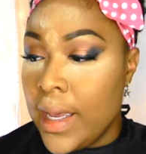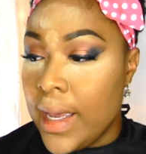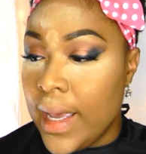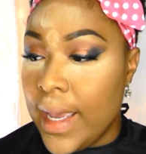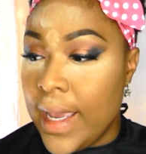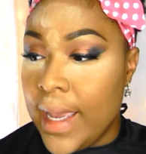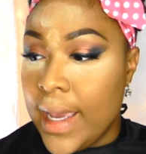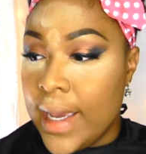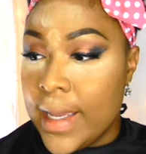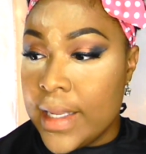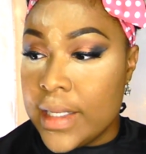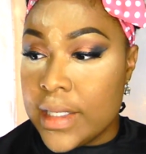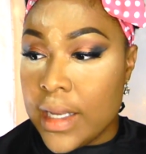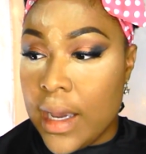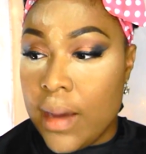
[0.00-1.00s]

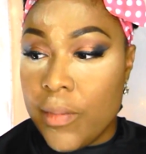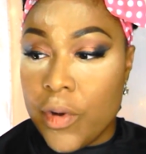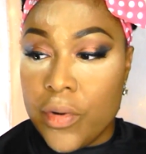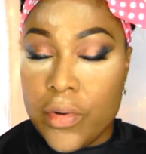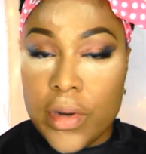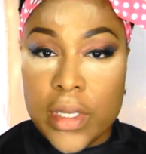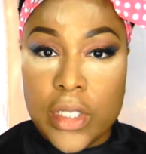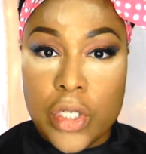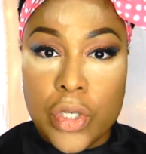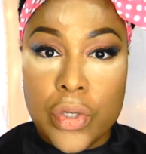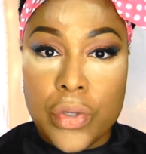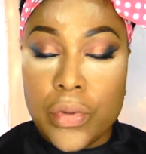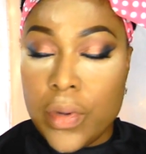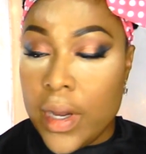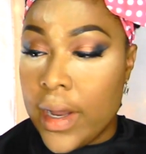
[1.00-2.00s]
and I'm going
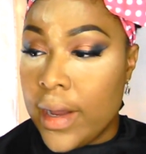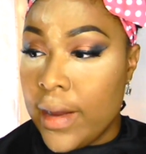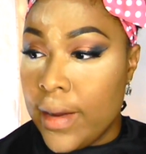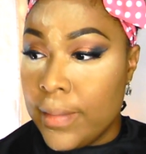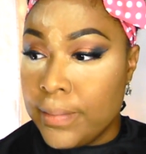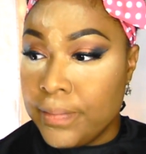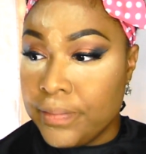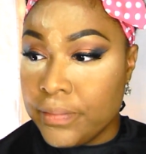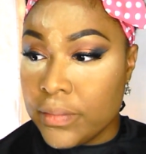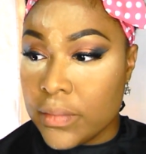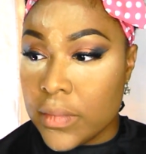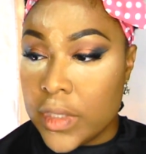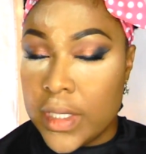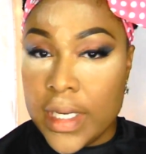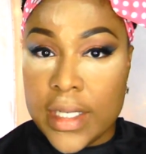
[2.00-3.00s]
to
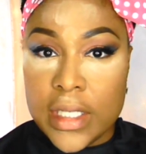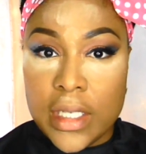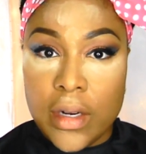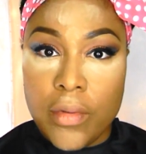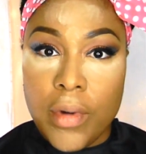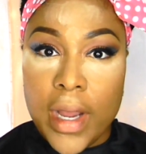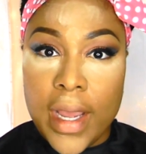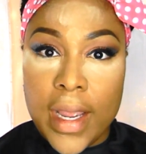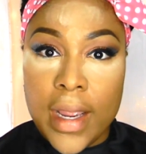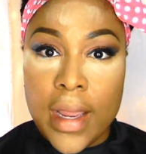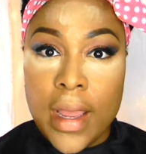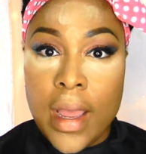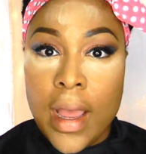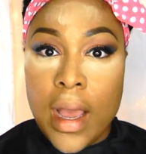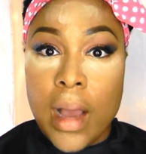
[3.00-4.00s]
dust it away.
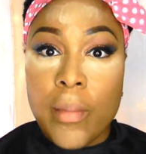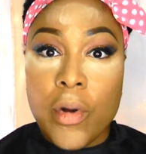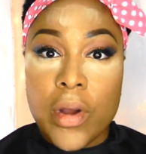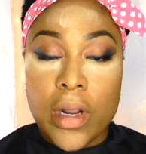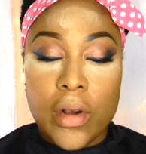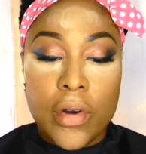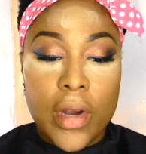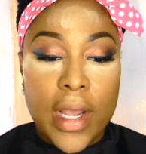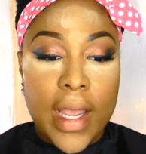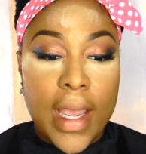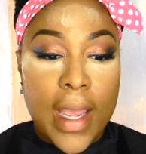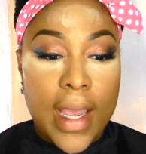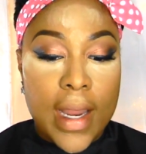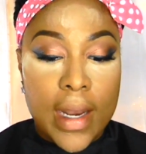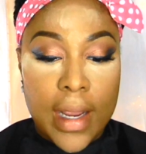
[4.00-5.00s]
I'm going to go
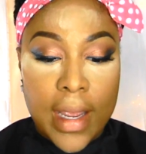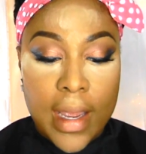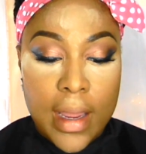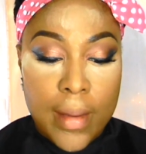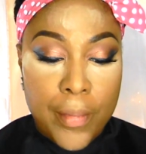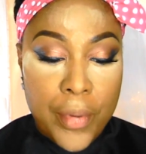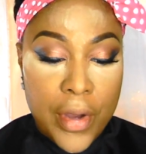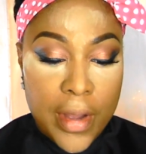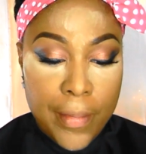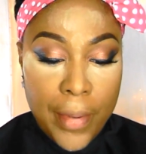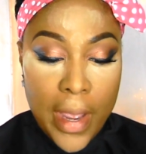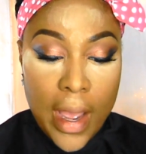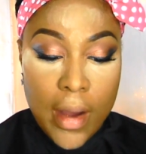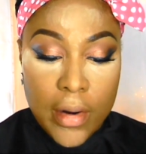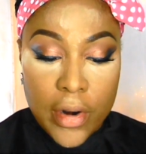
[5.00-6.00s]
ahead and put
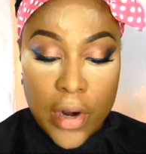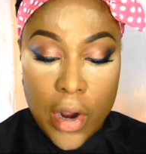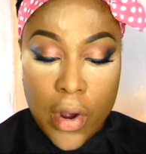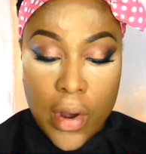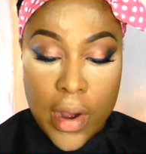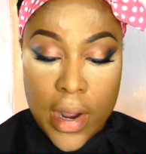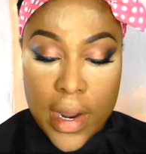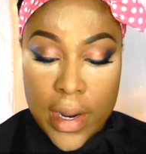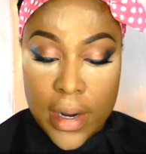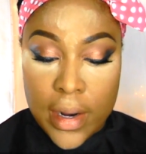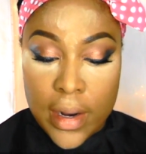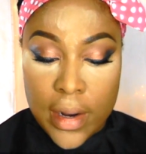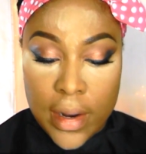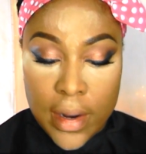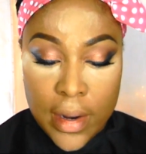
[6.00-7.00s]
powder on
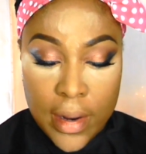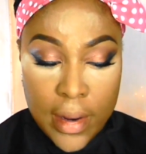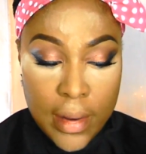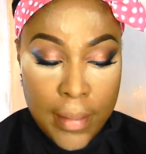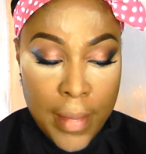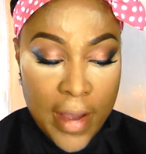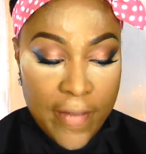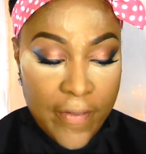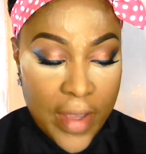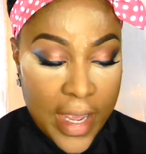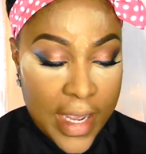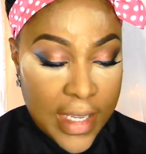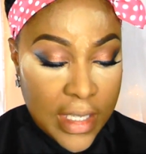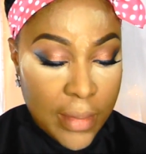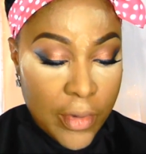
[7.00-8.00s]
my
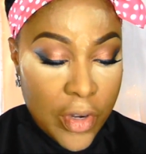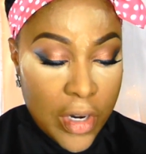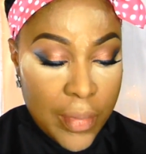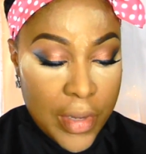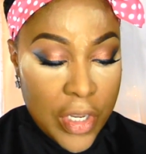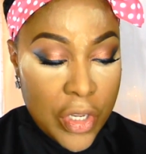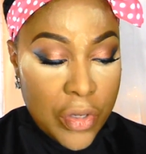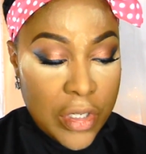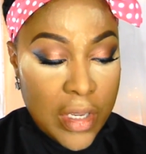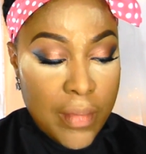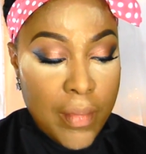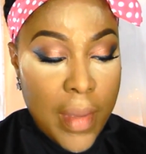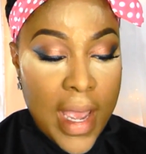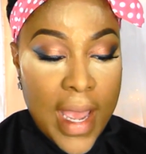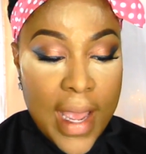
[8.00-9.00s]
face. I'm going to be
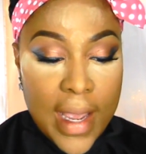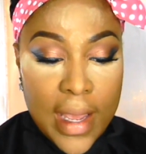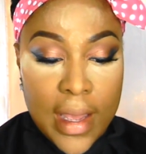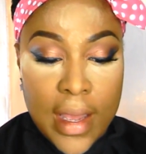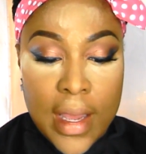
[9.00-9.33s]
using MAC